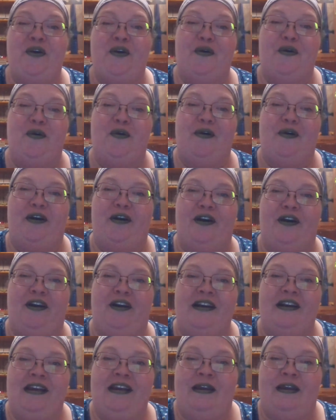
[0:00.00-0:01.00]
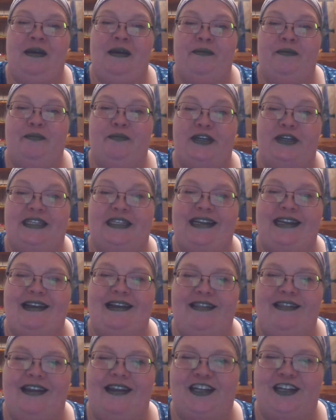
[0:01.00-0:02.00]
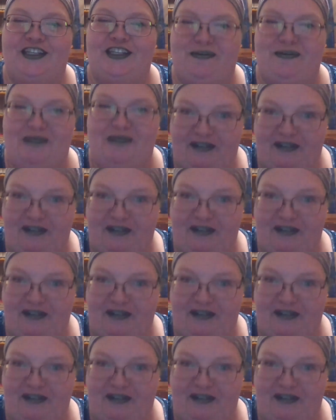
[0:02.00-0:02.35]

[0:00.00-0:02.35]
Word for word: Or pretending that I should be